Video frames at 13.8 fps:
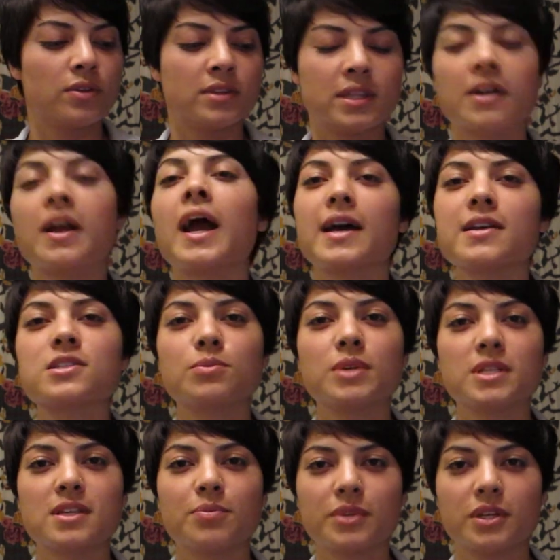there has to be
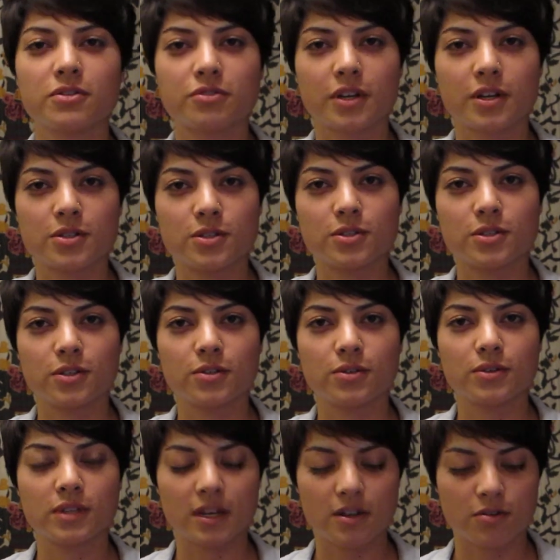something for us to do
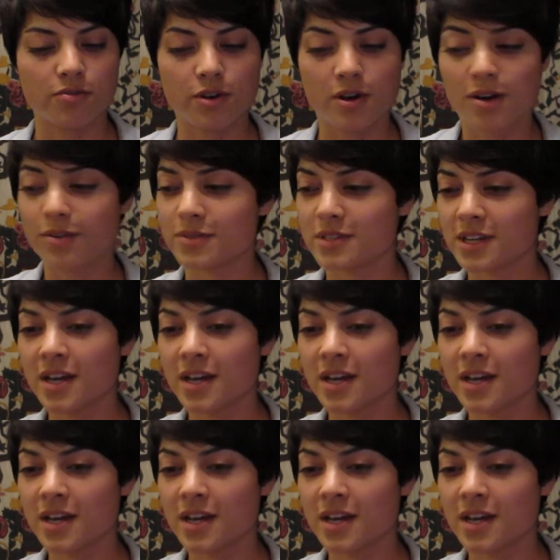that involves